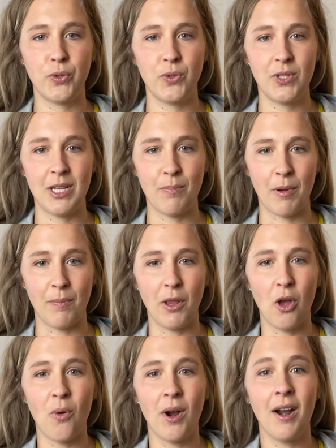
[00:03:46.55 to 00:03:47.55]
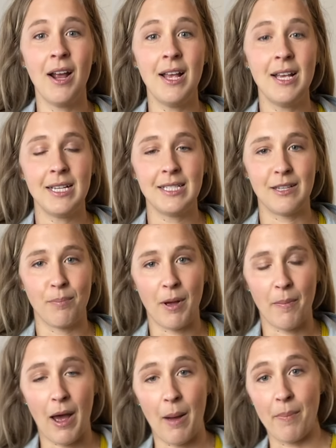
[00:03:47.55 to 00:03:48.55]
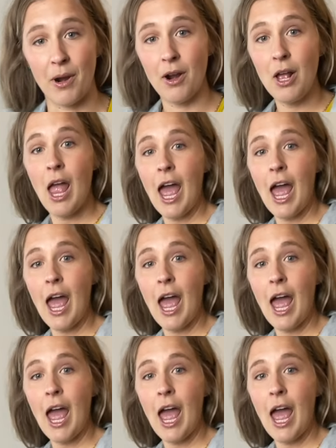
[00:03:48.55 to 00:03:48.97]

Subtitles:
Zip up lower, zip up upper.